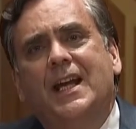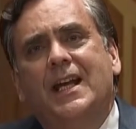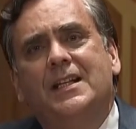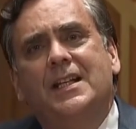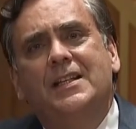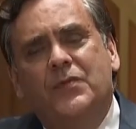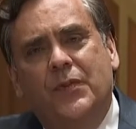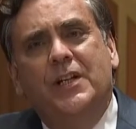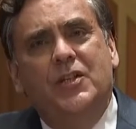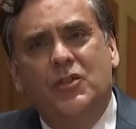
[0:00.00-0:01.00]
it's
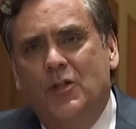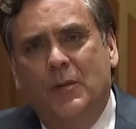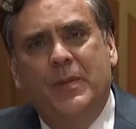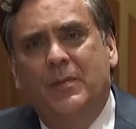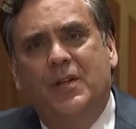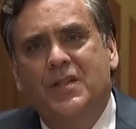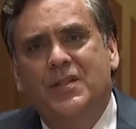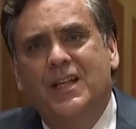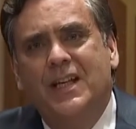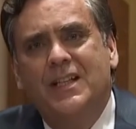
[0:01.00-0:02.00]
very disturbing
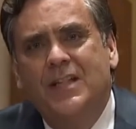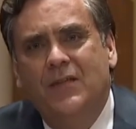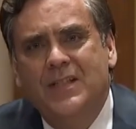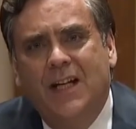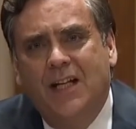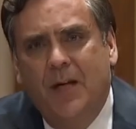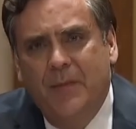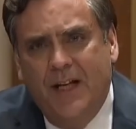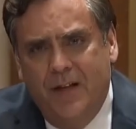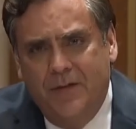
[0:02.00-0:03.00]
because Antifa is not
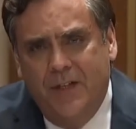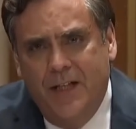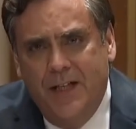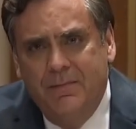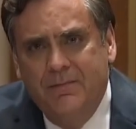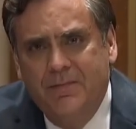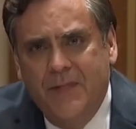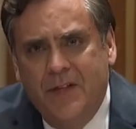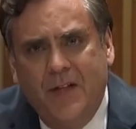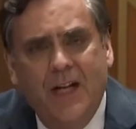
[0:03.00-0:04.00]
coming after him.
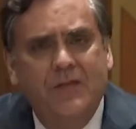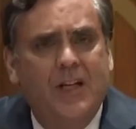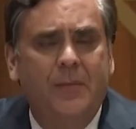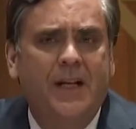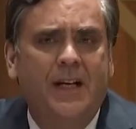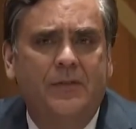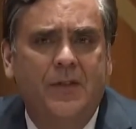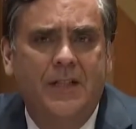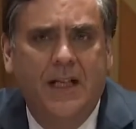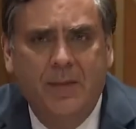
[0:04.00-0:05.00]
They're not even coming
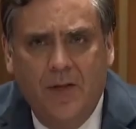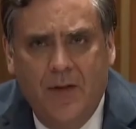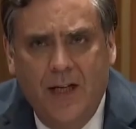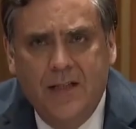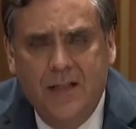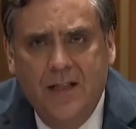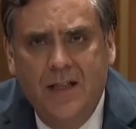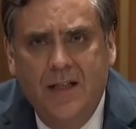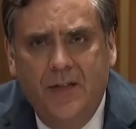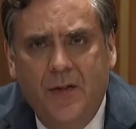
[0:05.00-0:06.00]
after Democrats.
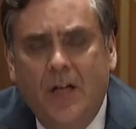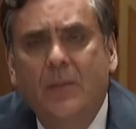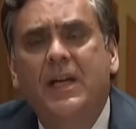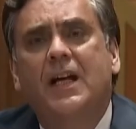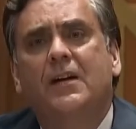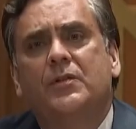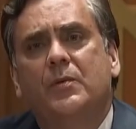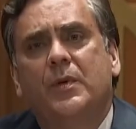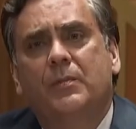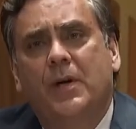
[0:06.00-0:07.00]
They're coming
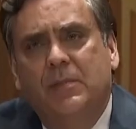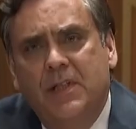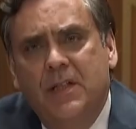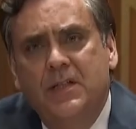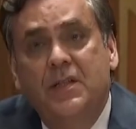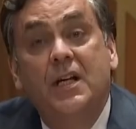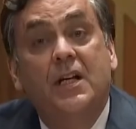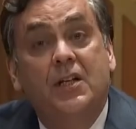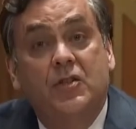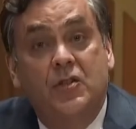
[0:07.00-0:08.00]
after Republicans,
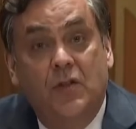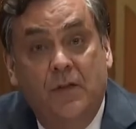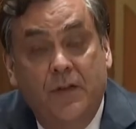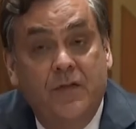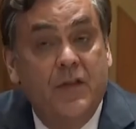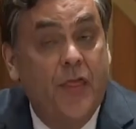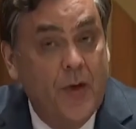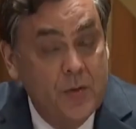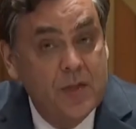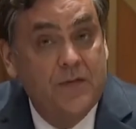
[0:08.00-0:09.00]
conservatives,
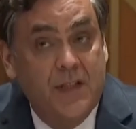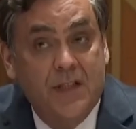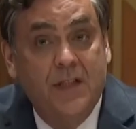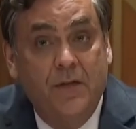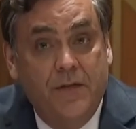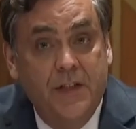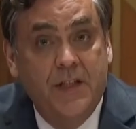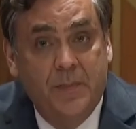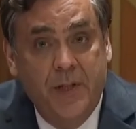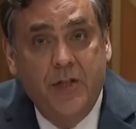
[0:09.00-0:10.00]
and those of us in the
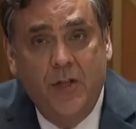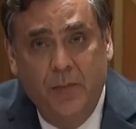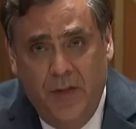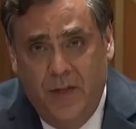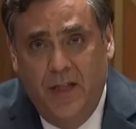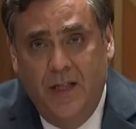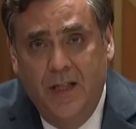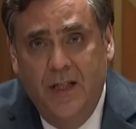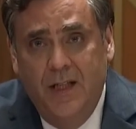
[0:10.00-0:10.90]
free speech community.